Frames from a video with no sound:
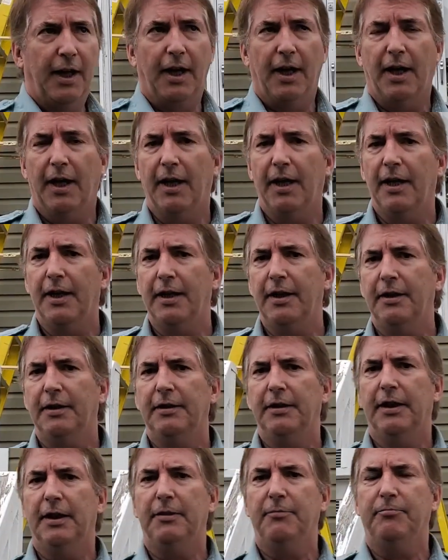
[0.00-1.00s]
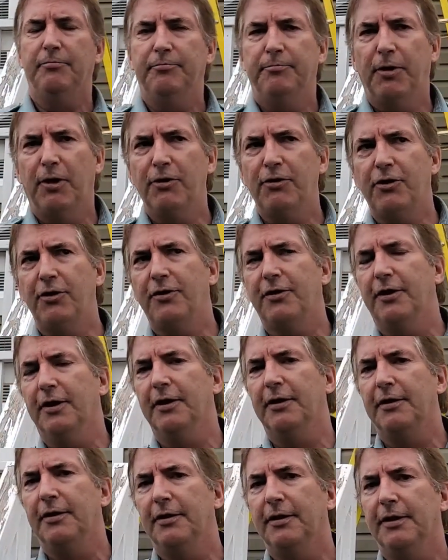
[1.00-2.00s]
I had purchased it.